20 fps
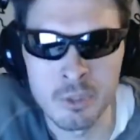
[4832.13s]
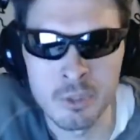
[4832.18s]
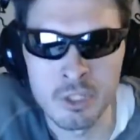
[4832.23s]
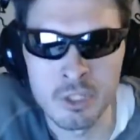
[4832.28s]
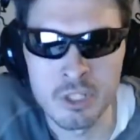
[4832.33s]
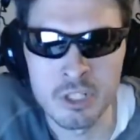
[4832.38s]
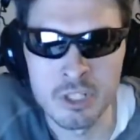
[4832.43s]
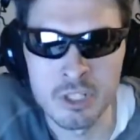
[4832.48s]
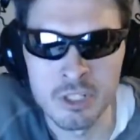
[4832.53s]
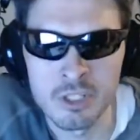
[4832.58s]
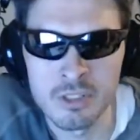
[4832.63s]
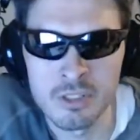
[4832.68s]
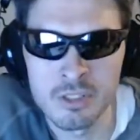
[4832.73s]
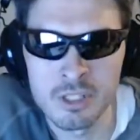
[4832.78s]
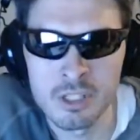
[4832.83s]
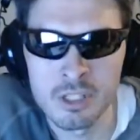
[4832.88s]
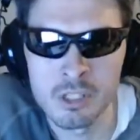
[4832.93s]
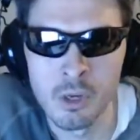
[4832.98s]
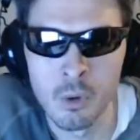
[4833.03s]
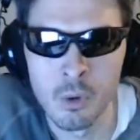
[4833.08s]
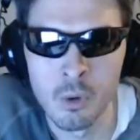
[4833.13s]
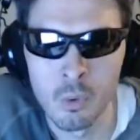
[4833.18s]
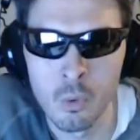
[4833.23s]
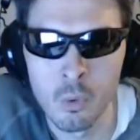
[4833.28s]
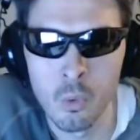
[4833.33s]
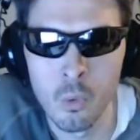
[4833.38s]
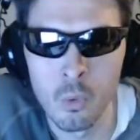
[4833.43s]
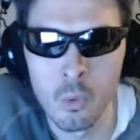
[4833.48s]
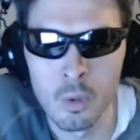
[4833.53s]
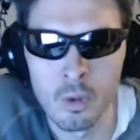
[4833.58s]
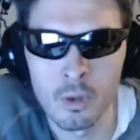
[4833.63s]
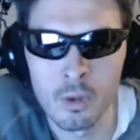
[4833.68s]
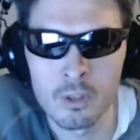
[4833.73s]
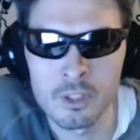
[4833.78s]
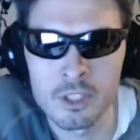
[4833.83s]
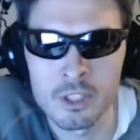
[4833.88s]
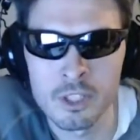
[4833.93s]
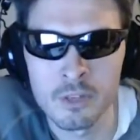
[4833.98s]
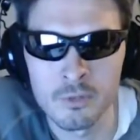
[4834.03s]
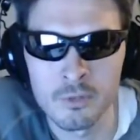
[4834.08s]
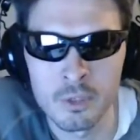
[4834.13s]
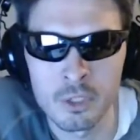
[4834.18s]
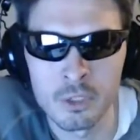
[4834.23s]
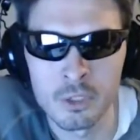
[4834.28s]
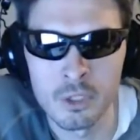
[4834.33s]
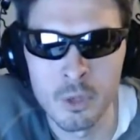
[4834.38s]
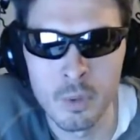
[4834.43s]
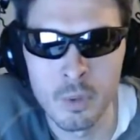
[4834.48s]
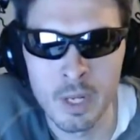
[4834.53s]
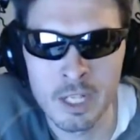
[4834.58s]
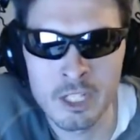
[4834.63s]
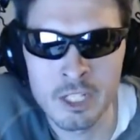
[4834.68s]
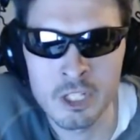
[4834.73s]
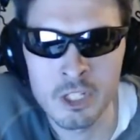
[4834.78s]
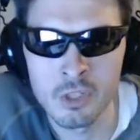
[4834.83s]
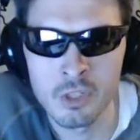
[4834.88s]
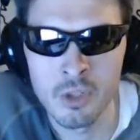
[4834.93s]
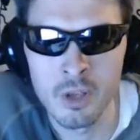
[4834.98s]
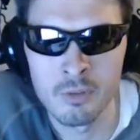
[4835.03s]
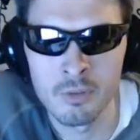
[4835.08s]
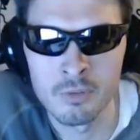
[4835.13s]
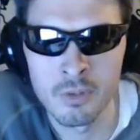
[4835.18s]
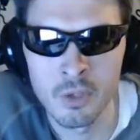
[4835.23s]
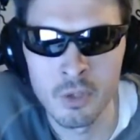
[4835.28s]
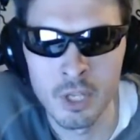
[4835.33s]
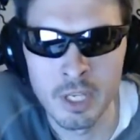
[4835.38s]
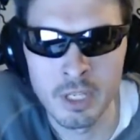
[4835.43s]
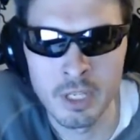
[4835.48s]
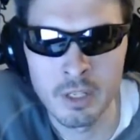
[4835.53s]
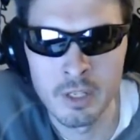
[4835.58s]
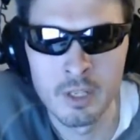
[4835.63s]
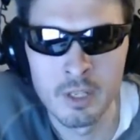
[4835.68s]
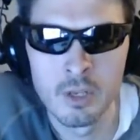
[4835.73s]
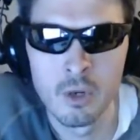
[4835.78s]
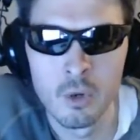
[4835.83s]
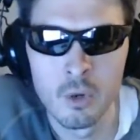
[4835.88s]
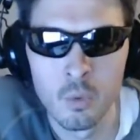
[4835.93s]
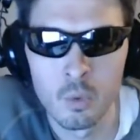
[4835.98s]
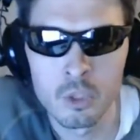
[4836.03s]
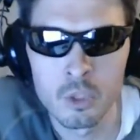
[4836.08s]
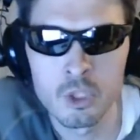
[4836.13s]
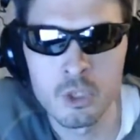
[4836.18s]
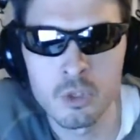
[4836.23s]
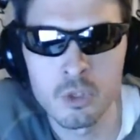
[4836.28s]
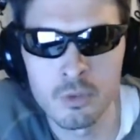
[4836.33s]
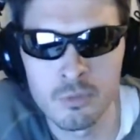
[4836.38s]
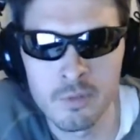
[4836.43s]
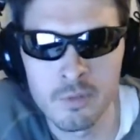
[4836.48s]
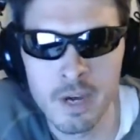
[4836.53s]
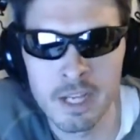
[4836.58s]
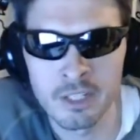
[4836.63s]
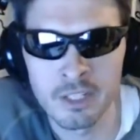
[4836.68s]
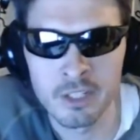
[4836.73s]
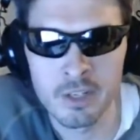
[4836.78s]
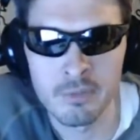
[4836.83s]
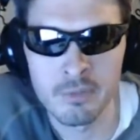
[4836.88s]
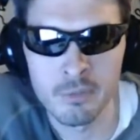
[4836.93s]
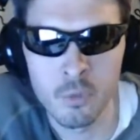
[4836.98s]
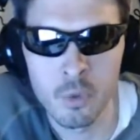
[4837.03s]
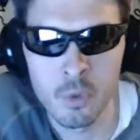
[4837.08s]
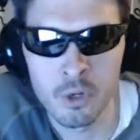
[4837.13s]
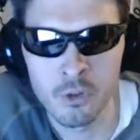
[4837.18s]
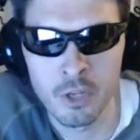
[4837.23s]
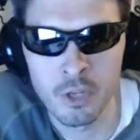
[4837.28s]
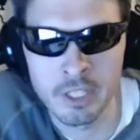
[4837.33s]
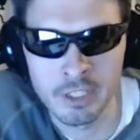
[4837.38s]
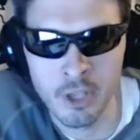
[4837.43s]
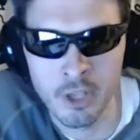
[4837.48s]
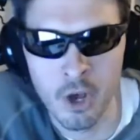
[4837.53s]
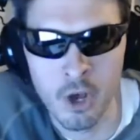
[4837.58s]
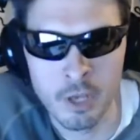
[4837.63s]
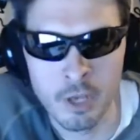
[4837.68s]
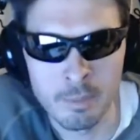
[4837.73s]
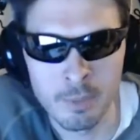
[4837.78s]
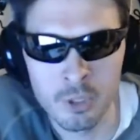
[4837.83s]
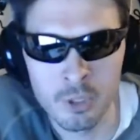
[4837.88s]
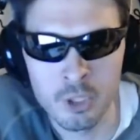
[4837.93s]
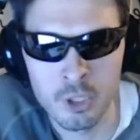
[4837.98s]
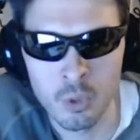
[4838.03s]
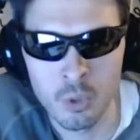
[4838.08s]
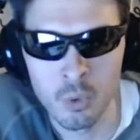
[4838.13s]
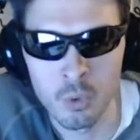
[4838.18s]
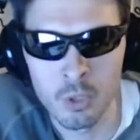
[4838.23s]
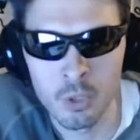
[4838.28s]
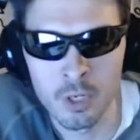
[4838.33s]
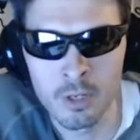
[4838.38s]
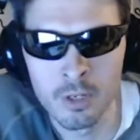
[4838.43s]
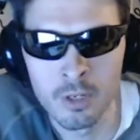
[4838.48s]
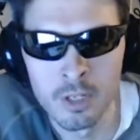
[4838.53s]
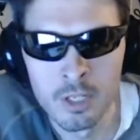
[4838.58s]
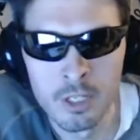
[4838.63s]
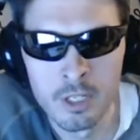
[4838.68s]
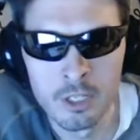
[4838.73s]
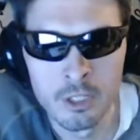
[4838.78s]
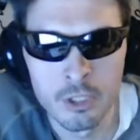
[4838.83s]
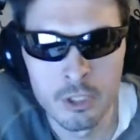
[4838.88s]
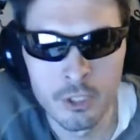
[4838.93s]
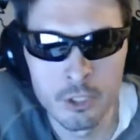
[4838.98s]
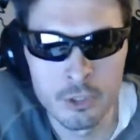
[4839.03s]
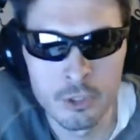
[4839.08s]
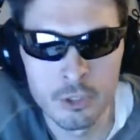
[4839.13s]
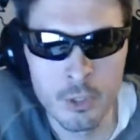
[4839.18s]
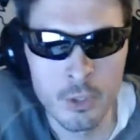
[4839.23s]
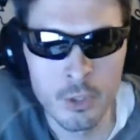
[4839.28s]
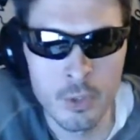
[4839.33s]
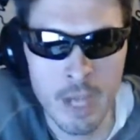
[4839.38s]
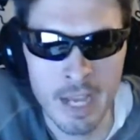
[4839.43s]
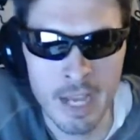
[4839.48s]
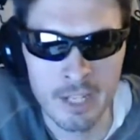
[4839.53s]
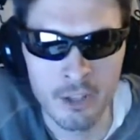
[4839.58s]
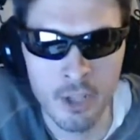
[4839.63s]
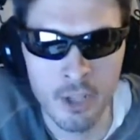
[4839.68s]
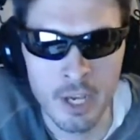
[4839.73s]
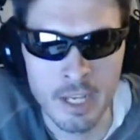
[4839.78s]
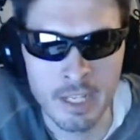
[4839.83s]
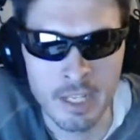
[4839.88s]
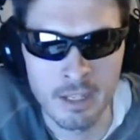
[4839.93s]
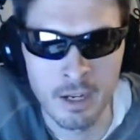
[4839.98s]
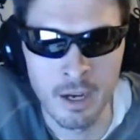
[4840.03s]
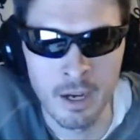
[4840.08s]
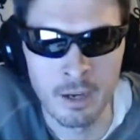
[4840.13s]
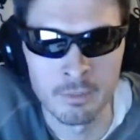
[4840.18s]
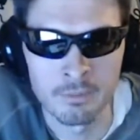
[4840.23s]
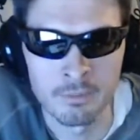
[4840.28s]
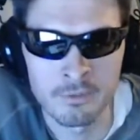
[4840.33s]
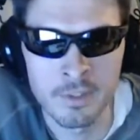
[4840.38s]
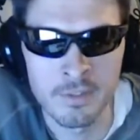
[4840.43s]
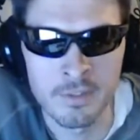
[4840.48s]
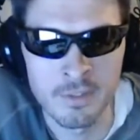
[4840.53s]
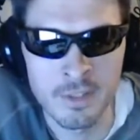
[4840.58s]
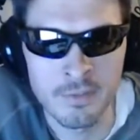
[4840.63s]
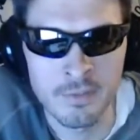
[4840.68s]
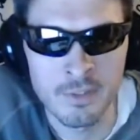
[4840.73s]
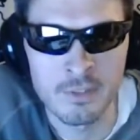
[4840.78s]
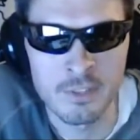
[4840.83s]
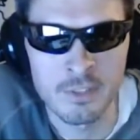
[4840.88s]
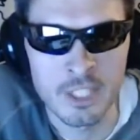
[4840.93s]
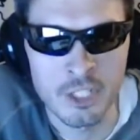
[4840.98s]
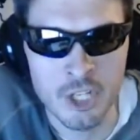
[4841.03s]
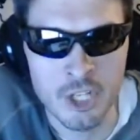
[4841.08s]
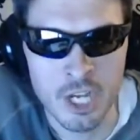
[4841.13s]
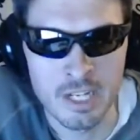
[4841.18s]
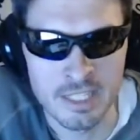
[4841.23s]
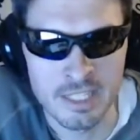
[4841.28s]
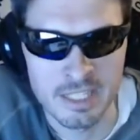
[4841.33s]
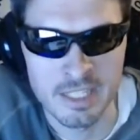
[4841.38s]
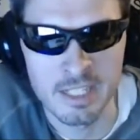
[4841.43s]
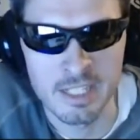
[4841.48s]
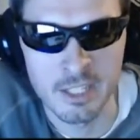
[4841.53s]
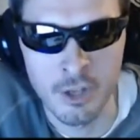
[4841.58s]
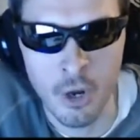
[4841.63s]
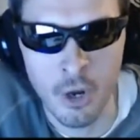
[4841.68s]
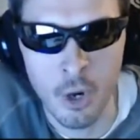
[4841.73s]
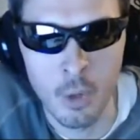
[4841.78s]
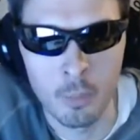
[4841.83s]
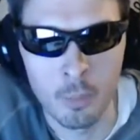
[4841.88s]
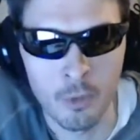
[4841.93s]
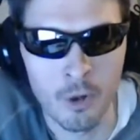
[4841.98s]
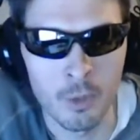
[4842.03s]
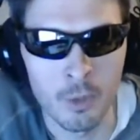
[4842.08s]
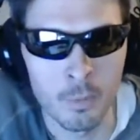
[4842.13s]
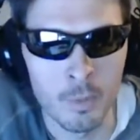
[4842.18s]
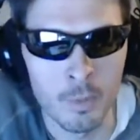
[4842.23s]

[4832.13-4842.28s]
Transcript: just so cool with all the stuff you could do, and I just loved like once you could finally afford like the hyper shoulder, your dude had like 50-50 chance of hitting a home run when he